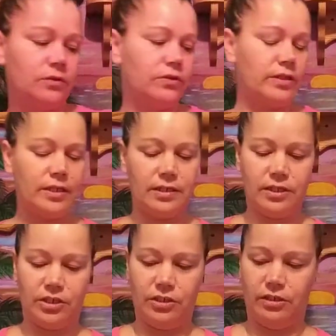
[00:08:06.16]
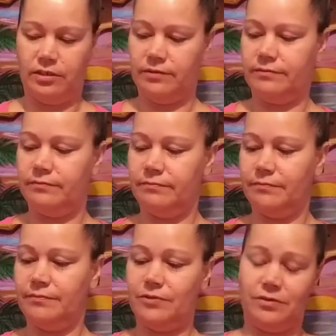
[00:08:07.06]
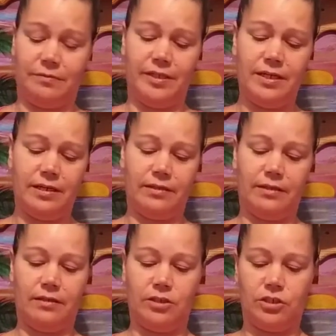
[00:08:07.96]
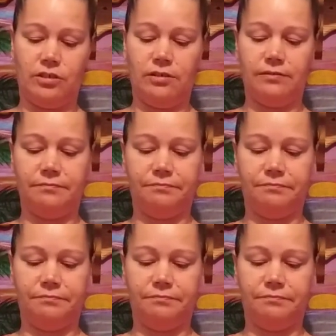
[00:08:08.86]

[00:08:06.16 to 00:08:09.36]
or the conditioner. So I'm glad I got the conditioner.